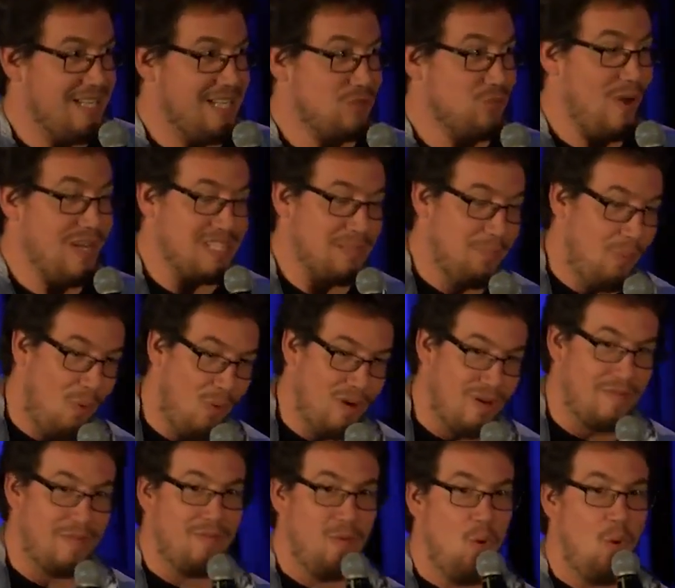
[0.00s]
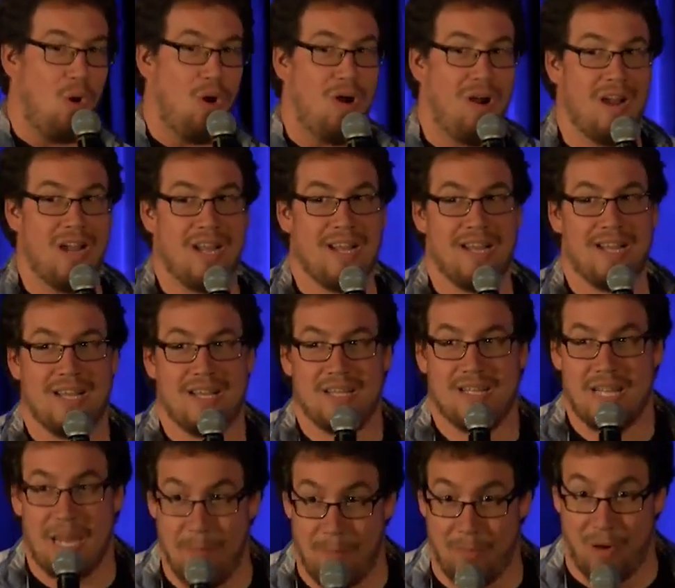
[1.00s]
It's why it's important for
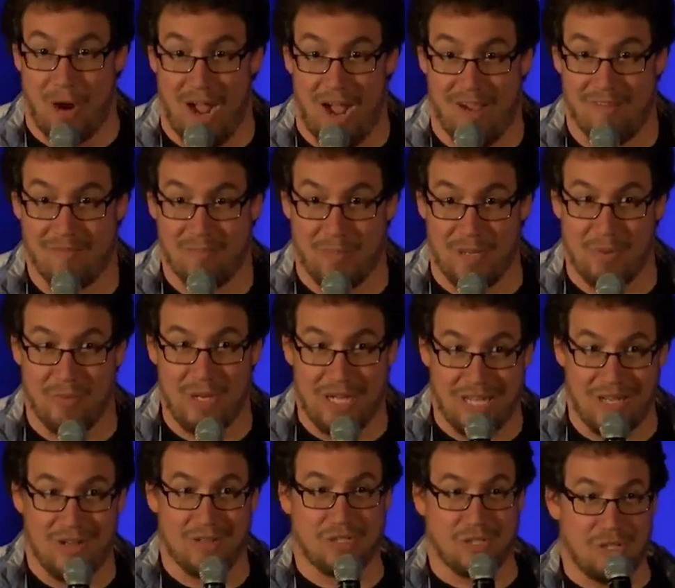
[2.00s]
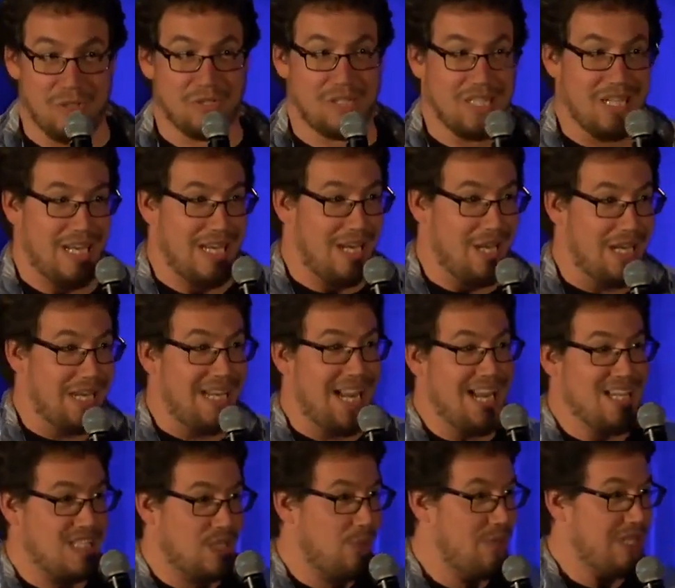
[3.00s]
improv, but we can also use it in
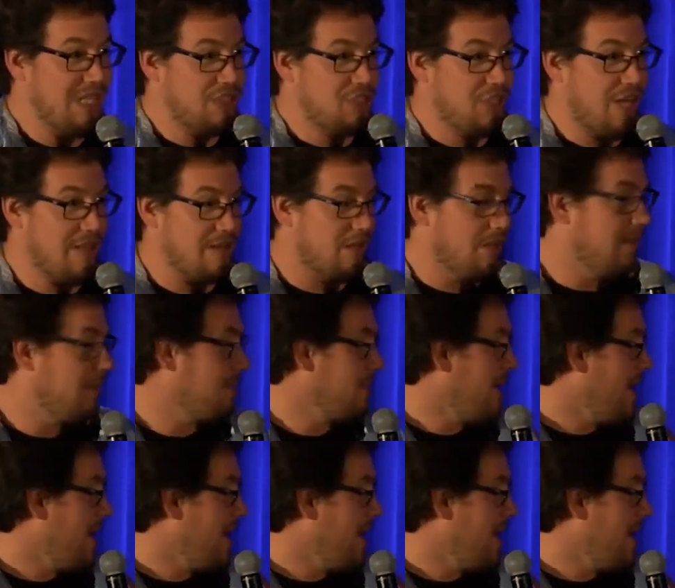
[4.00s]
engaging with each other